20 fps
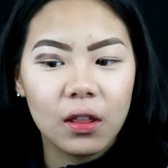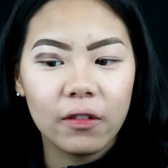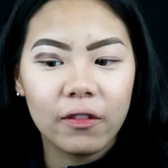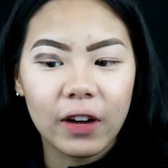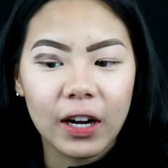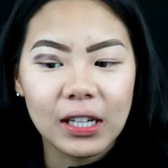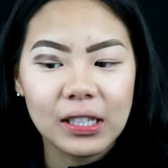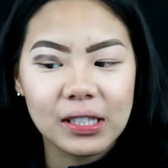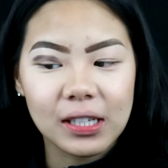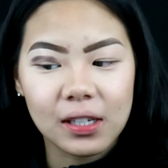the
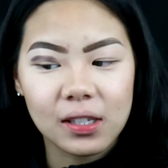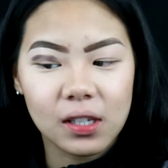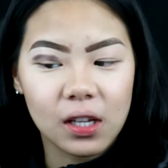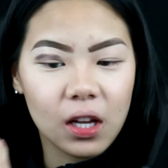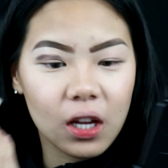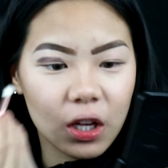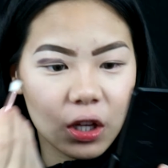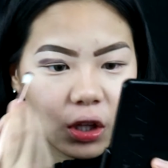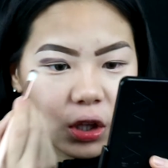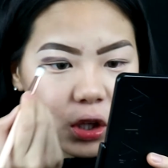Vine says,
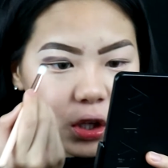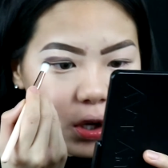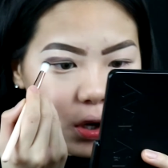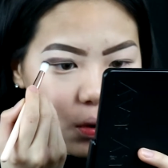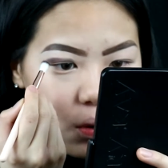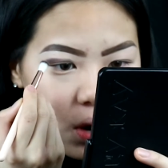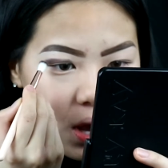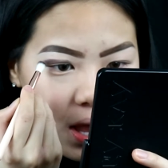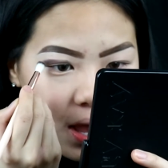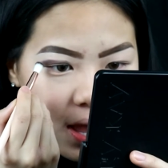
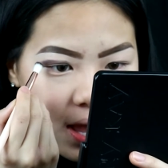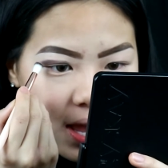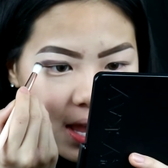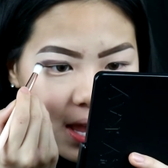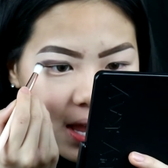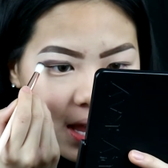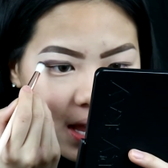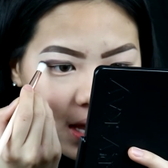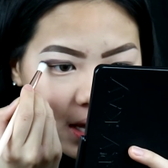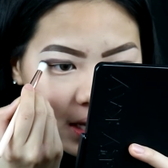"You
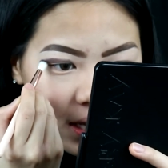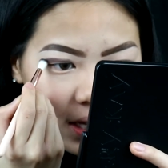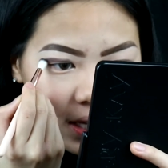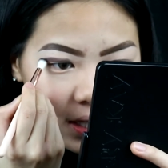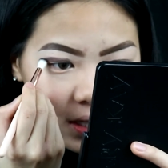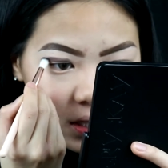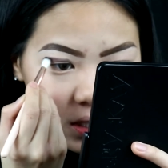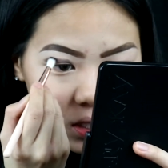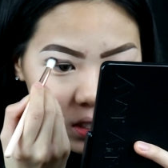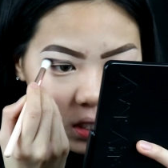
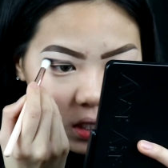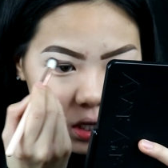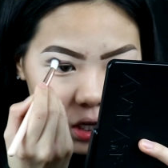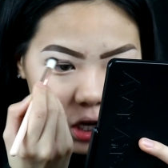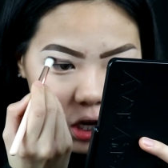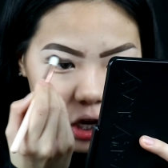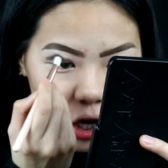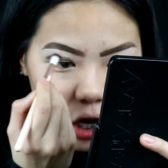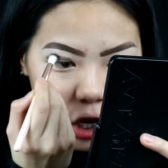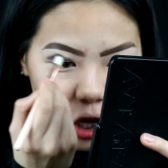idiots.
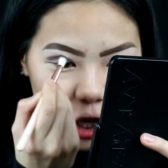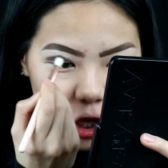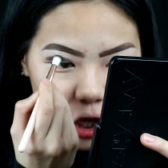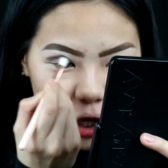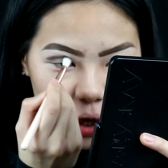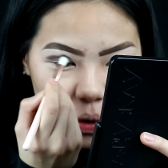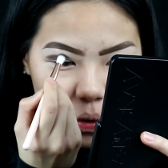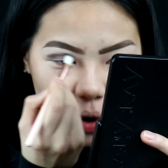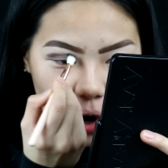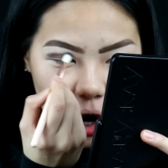
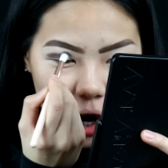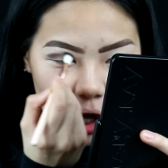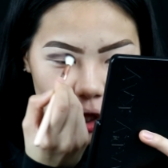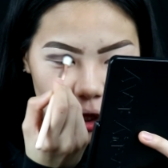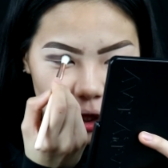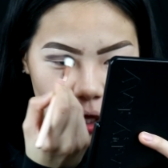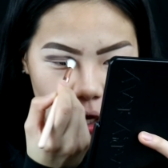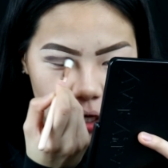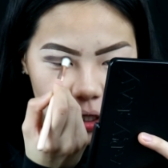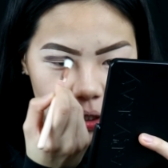You
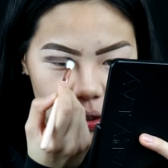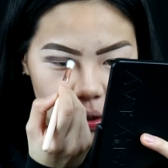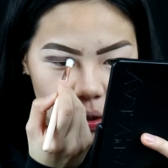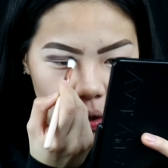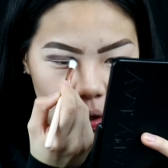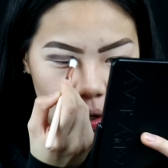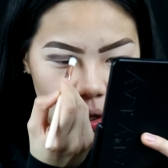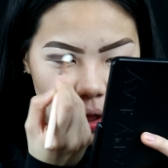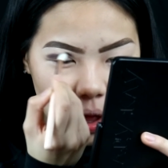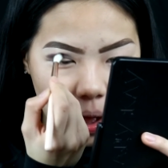
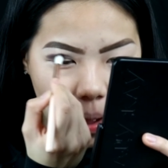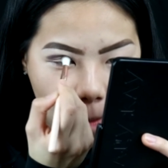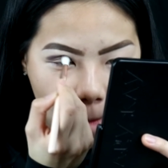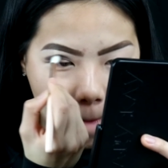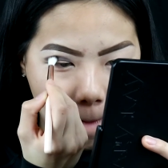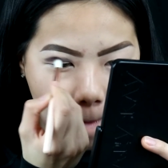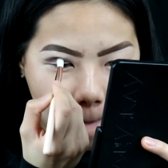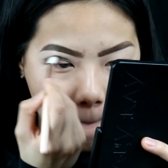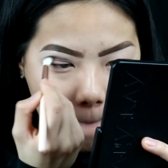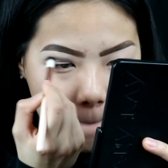colossal
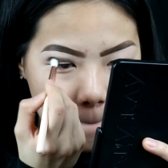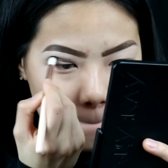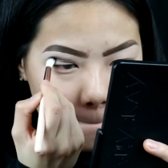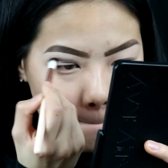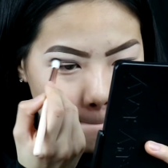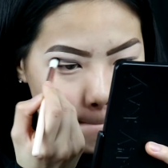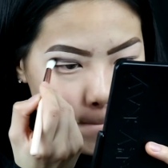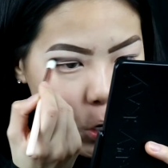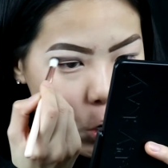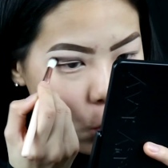
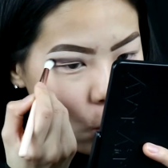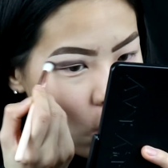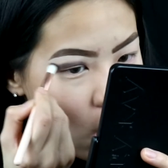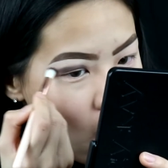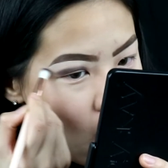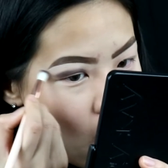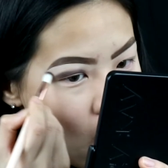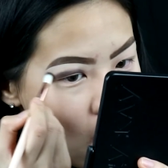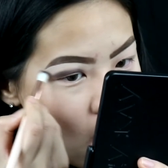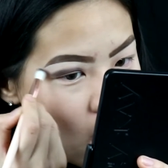
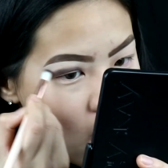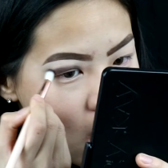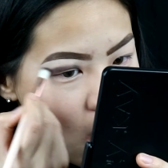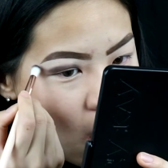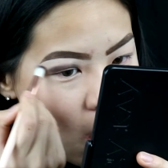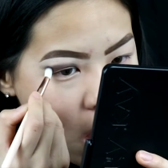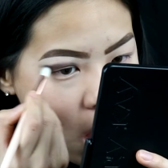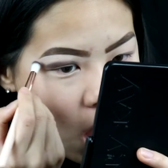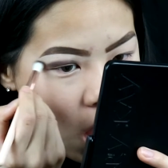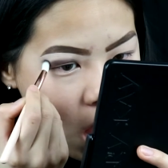moron."
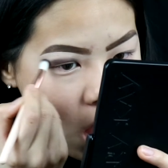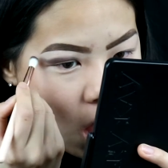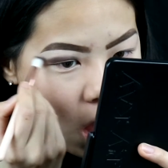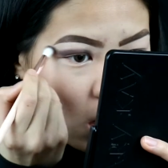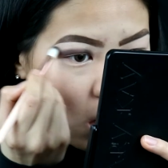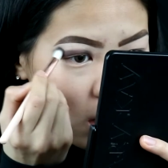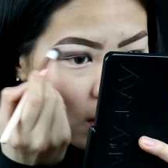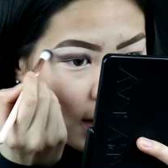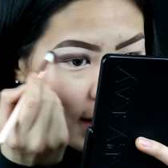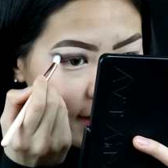
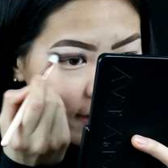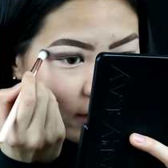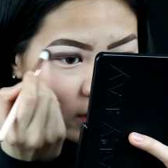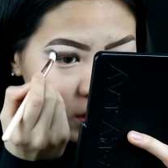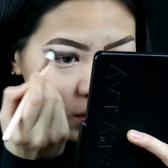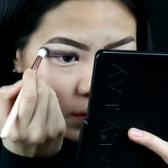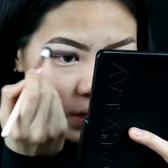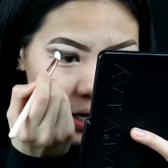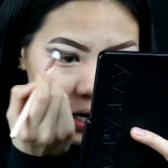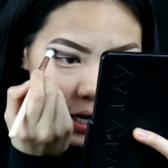Oh, life
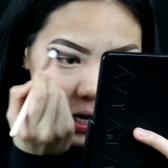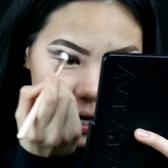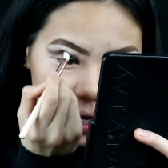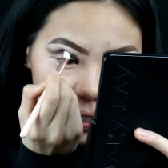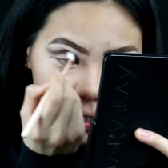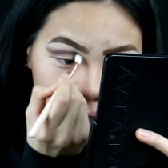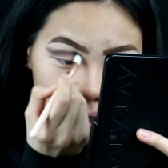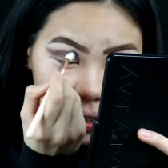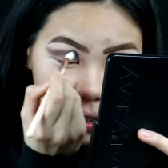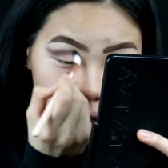is
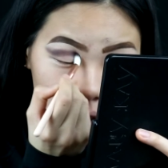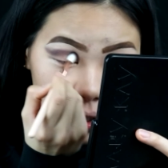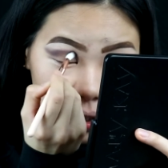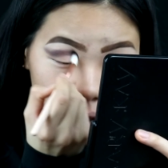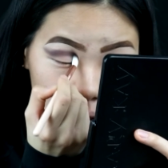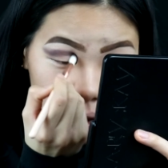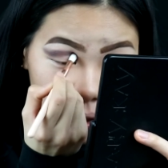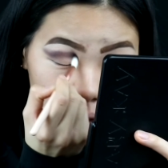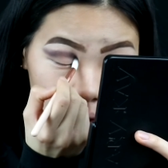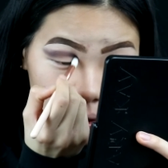great.
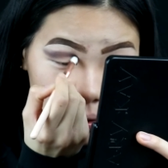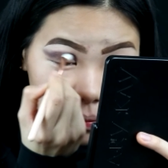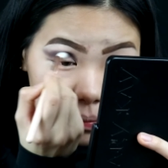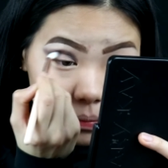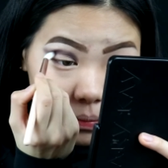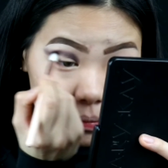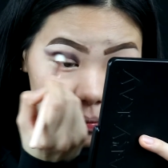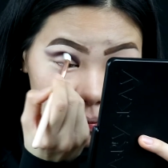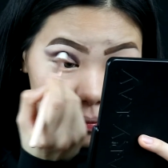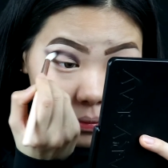Just,
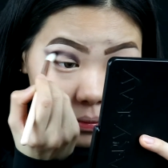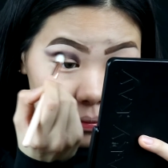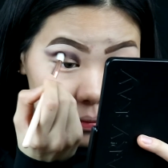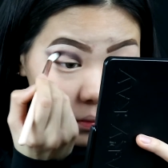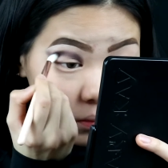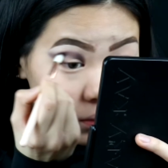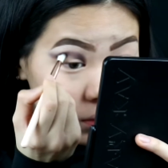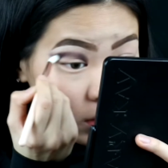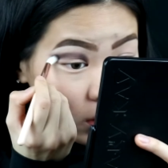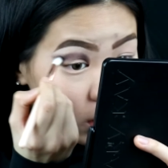
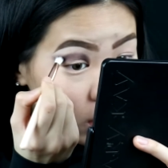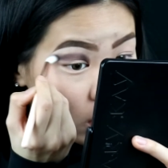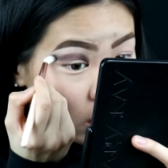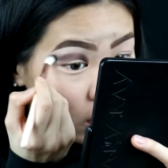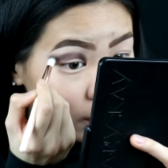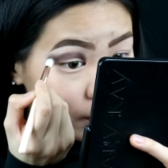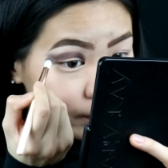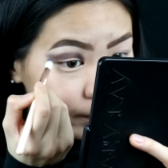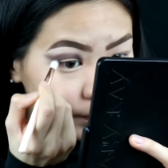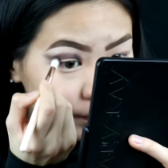you
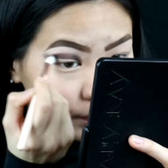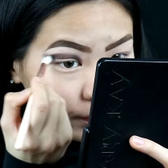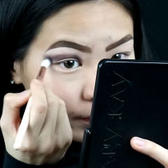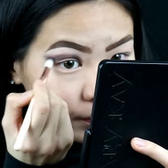know.